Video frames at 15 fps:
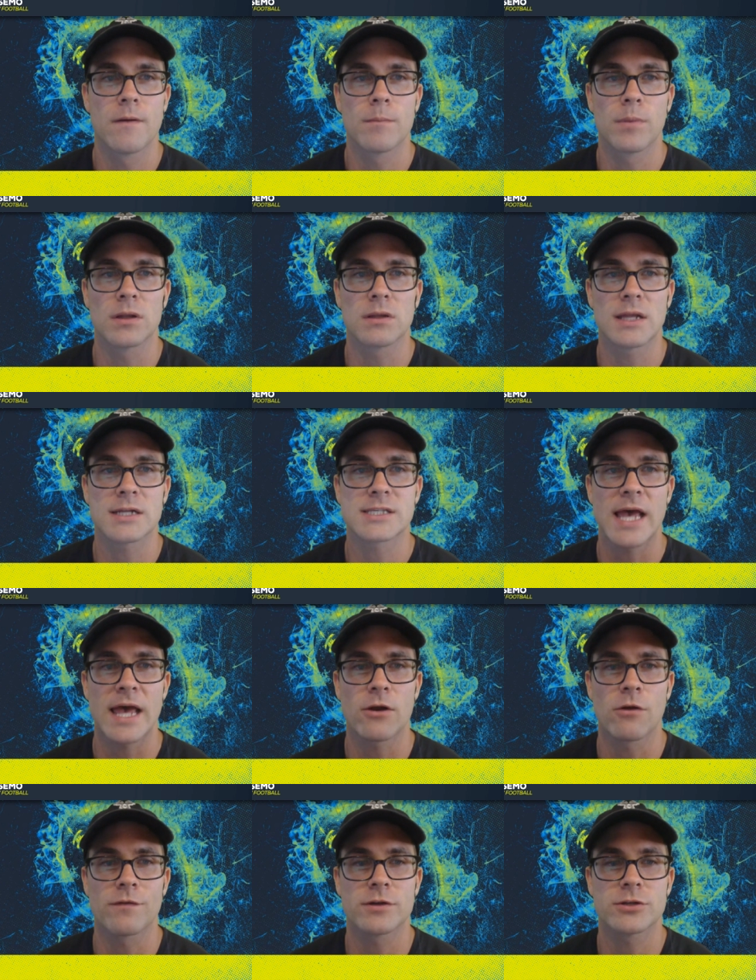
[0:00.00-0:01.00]
But let's
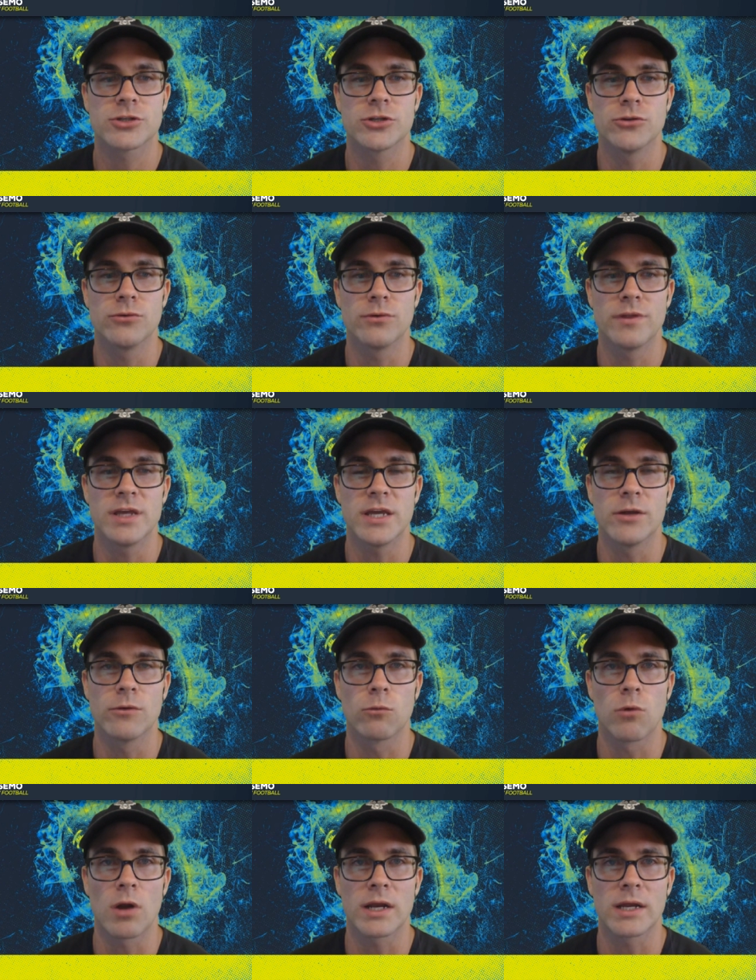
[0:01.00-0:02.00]
head over to the
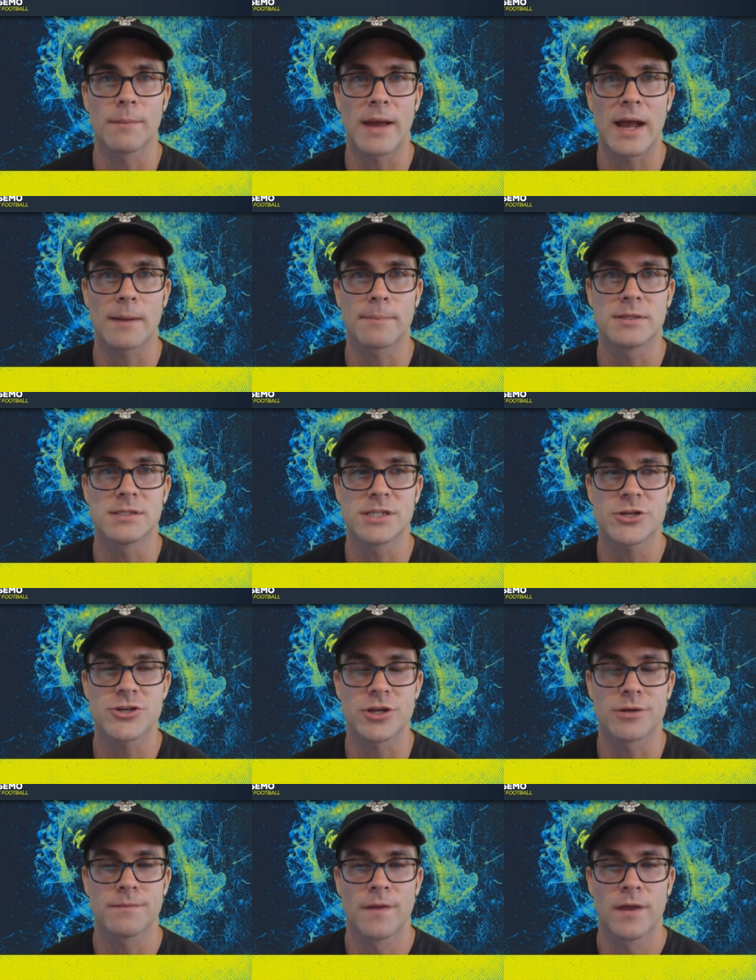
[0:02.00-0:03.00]
running back position.